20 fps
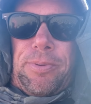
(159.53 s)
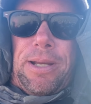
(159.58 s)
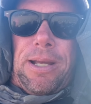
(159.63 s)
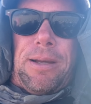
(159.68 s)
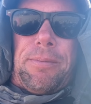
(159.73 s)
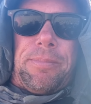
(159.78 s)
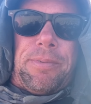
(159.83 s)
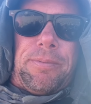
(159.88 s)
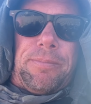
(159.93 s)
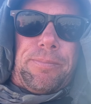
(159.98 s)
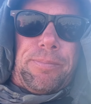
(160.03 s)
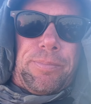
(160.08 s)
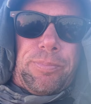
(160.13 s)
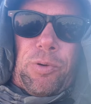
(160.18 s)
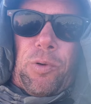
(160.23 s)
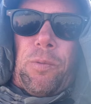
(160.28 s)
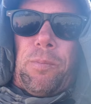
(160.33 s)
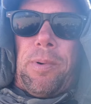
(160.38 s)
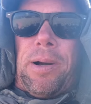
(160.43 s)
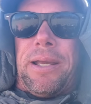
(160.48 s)
amp, and
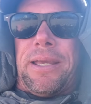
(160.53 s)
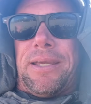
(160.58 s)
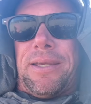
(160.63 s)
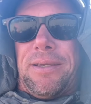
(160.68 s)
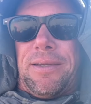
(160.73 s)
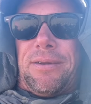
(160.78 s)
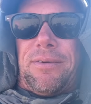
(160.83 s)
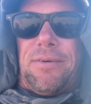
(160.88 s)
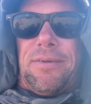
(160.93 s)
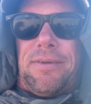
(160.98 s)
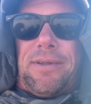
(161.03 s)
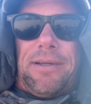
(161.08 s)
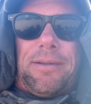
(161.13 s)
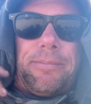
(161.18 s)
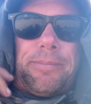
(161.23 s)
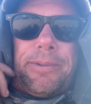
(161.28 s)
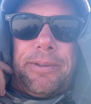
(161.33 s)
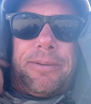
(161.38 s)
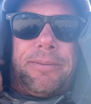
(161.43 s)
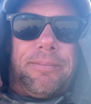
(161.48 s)
pro miking and all that,
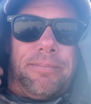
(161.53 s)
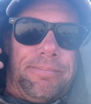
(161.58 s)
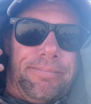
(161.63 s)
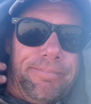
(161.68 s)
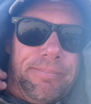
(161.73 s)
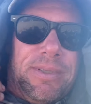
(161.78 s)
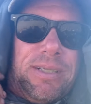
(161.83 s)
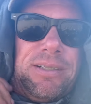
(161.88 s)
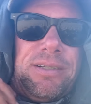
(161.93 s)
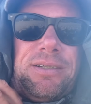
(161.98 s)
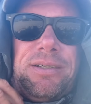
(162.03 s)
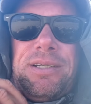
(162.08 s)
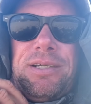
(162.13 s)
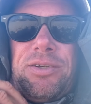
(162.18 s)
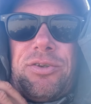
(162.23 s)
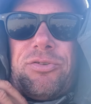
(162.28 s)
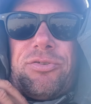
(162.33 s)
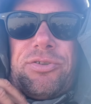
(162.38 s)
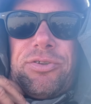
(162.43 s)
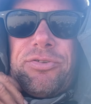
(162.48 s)
but it'll still